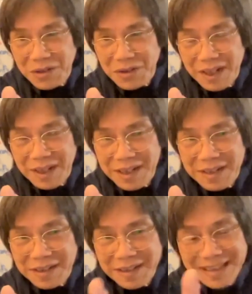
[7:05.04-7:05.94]
is like
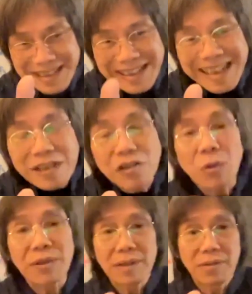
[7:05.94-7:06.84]
this,
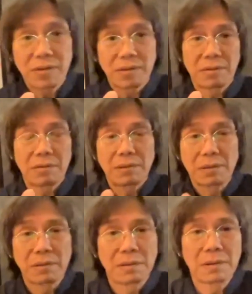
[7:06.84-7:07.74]
short distance.
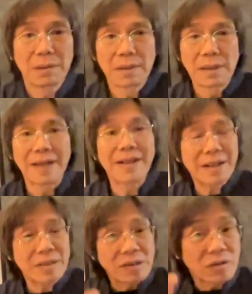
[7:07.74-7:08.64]
And that
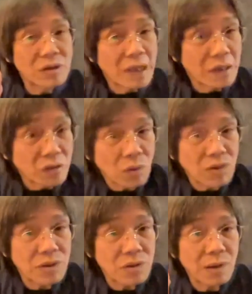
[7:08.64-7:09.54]
is the
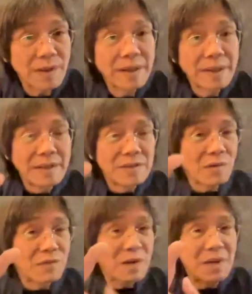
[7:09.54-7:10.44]
shortest one. So
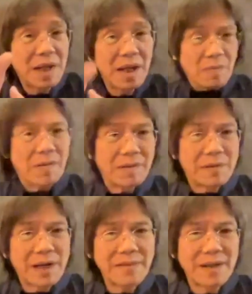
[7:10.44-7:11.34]
from here,
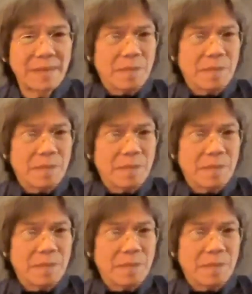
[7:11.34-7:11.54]
right here.